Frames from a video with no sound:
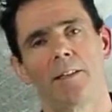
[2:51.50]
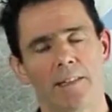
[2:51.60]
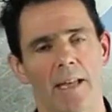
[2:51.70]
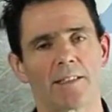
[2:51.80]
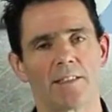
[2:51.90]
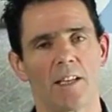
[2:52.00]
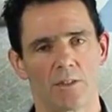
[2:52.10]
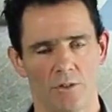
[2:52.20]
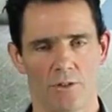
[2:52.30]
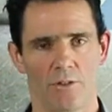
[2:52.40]
That's
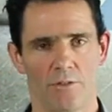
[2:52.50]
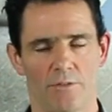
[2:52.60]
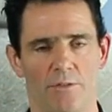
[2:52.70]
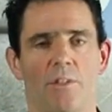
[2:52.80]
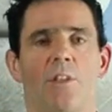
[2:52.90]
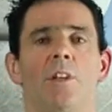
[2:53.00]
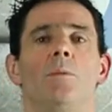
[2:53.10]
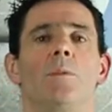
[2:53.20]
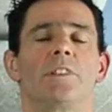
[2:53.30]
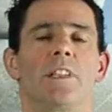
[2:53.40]
not good enough.
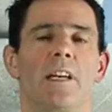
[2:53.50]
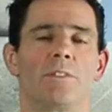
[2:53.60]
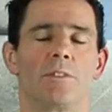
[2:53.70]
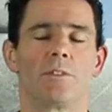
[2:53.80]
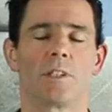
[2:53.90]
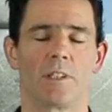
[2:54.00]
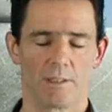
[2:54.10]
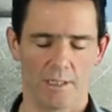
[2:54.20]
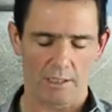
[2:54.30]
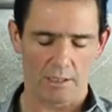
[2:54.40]
What you have to do is kind of
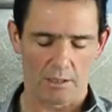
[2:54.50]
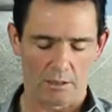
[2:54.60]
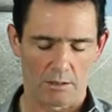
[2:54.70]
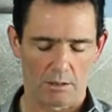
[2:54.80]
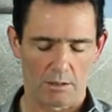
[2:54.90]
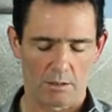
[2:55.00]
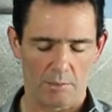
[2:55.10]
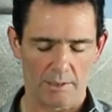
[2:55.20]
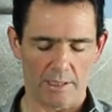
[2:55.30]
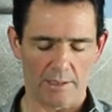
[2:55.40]
think
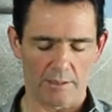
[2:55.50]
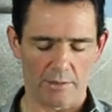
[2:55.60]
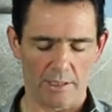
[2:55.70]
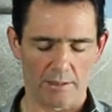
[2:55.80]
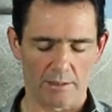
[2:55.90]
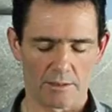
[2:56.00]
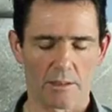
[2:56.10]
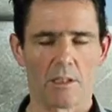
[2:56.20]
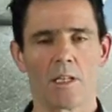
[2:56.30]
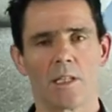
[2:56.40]
about that event.
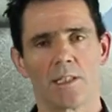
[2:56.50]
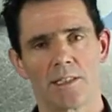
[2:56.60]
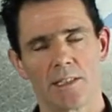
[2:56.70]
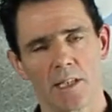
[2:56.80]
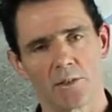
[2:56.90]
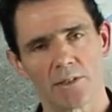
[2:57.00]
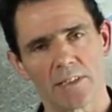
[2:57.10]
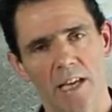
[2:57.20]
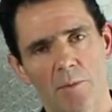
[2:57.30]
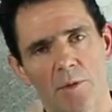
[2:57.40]
0 to
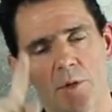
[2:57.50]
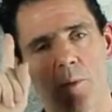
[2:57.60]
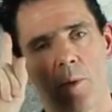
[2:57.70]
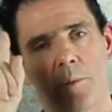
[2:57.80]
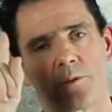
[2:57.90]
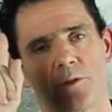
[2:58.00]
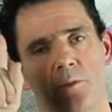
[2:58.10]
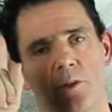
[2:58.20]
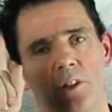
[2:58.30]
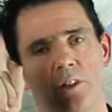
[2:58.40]
10, what number pops to
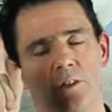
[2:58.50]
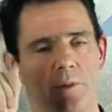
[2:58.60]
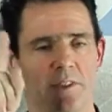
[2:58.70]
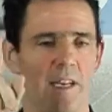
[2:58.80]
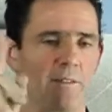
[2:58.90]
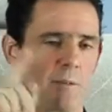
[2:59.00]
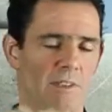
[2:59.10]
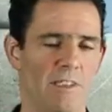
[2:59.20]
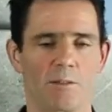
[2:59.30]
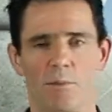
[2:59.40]
mind? It could be 7, it could be
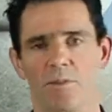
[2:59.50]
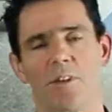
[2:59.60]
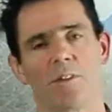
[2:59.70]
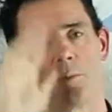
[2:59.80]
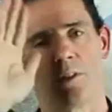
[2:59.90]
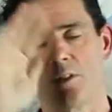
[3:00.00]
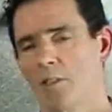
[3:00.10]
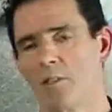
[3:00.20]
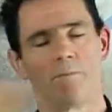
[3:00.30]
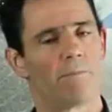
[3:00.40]
6, it could be 5, it could be 9.